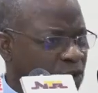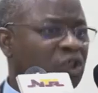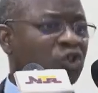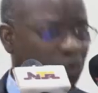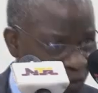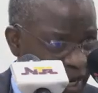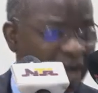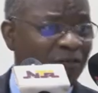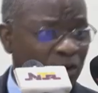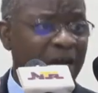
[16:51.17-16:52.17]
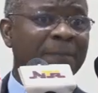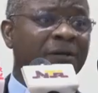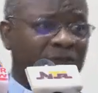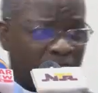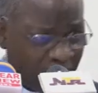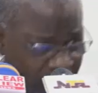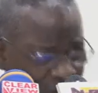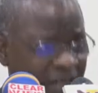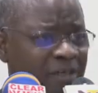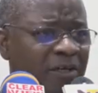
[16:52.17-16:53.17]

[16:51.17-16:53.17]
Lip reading: should we have only about 300